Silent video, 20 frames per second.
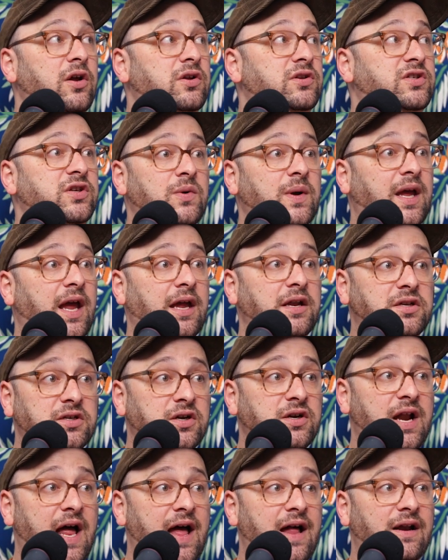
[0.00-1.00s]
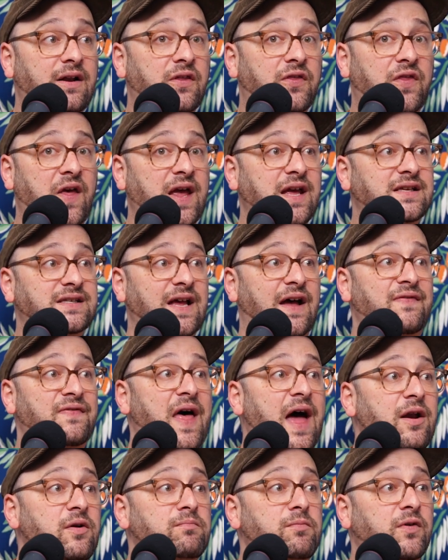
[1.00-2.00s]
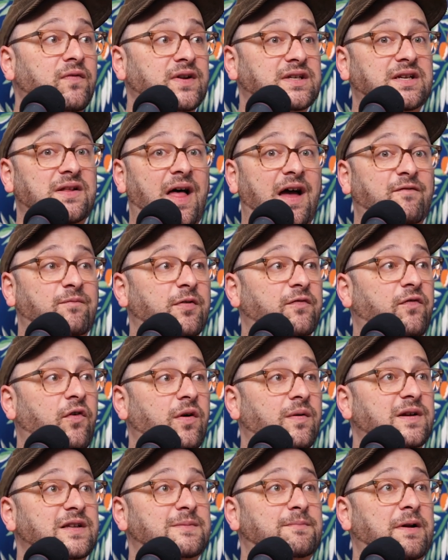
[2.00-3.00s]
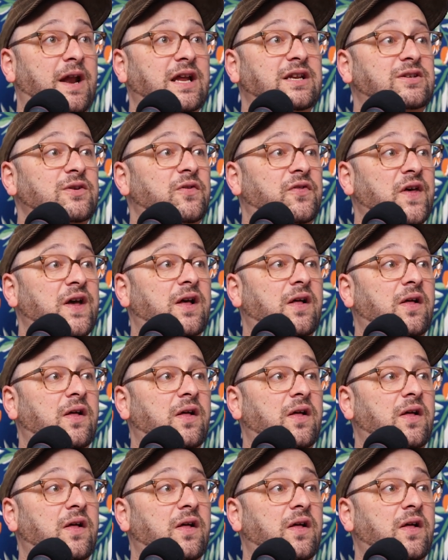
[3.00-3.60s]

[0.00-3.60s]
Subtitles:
doing internet things and then move into live performance. But I do think